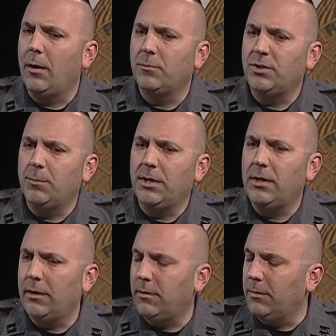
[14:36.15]
simply
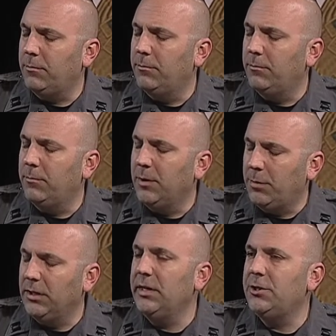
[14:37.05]
that the
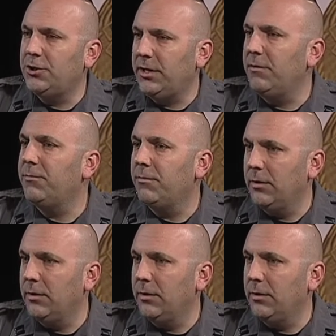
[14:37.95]
police chief